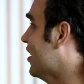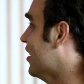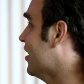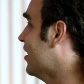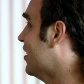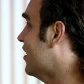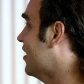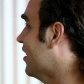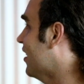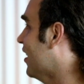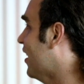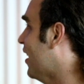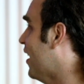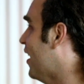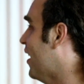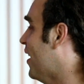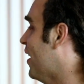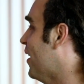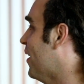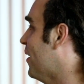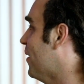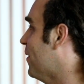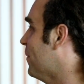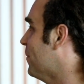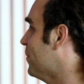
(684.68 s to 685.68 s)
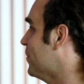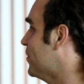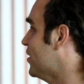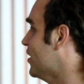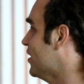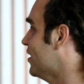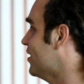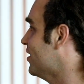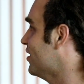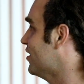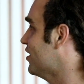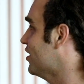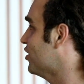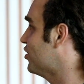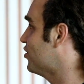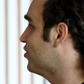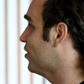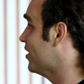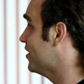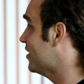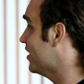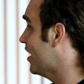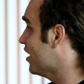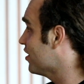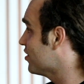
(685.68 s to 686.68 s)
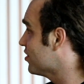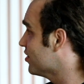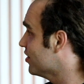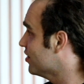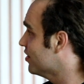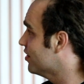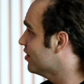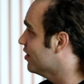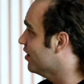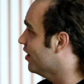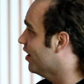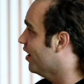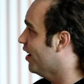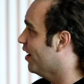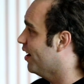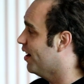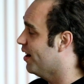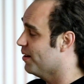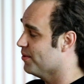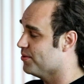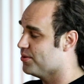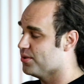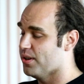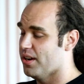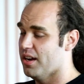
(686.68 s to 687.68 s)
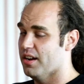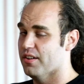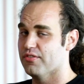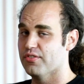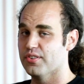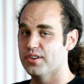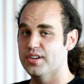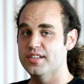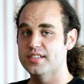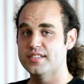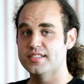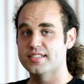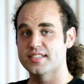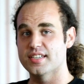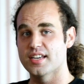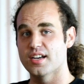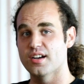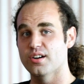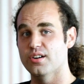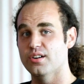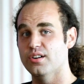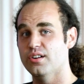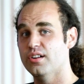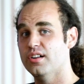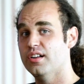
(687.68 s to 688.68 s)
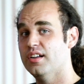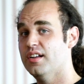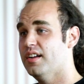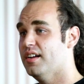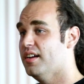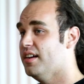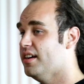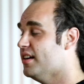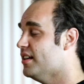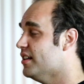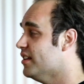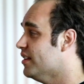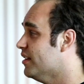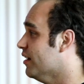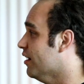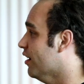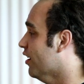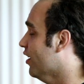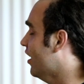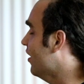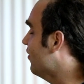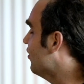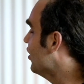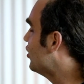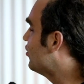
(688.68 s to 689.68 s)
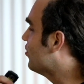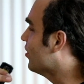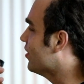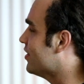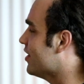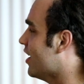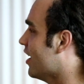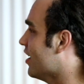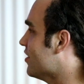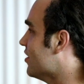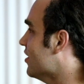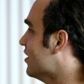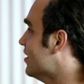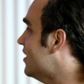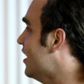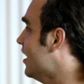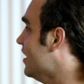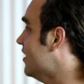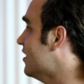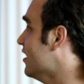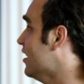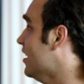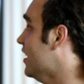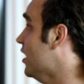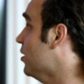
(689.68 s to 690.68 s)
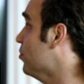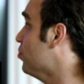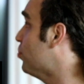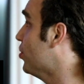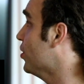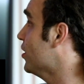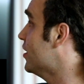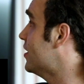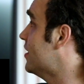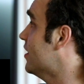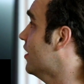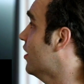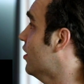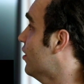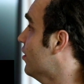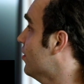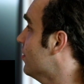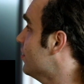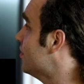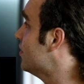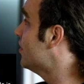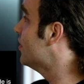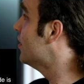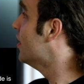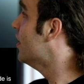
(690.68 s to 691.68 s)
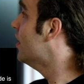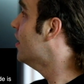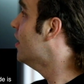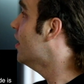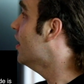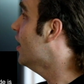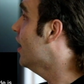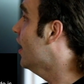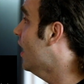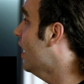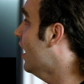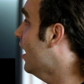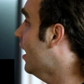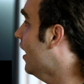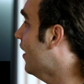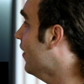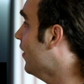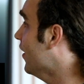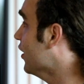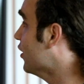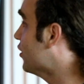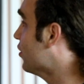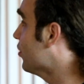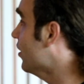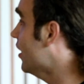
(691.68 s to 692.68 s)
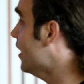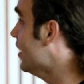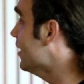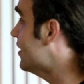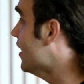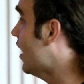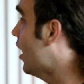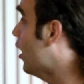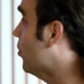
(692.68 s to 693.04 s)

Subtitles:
like. So this is a transaction. So every cell, or every transaction takes in input cells and then creates